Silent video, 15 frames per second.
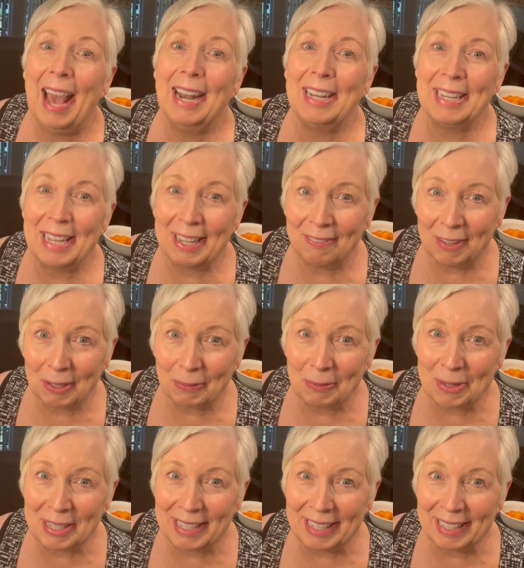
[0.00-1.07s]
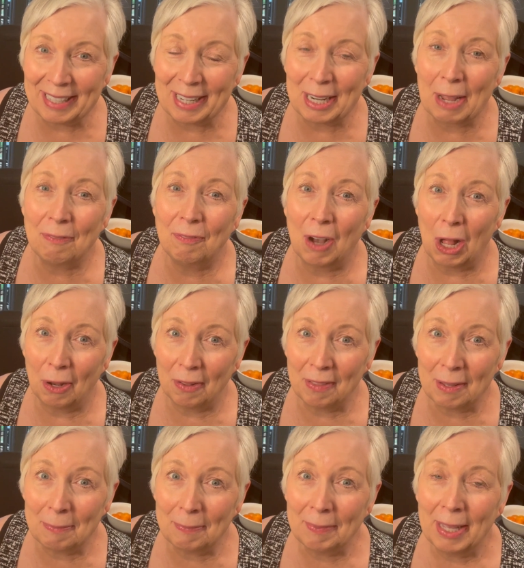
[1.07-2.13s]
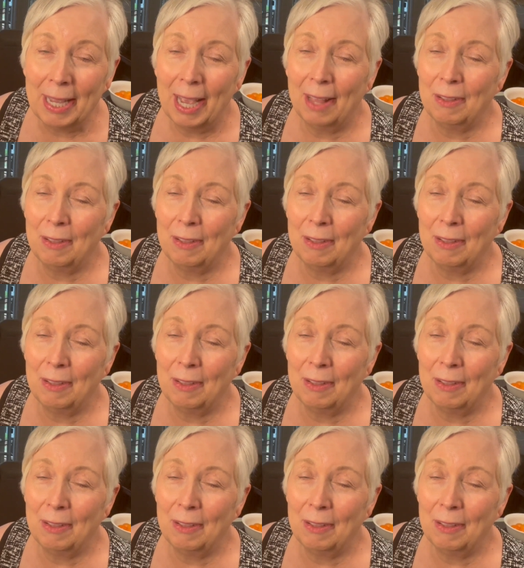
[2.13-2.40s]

and an evening routine, and I follow them,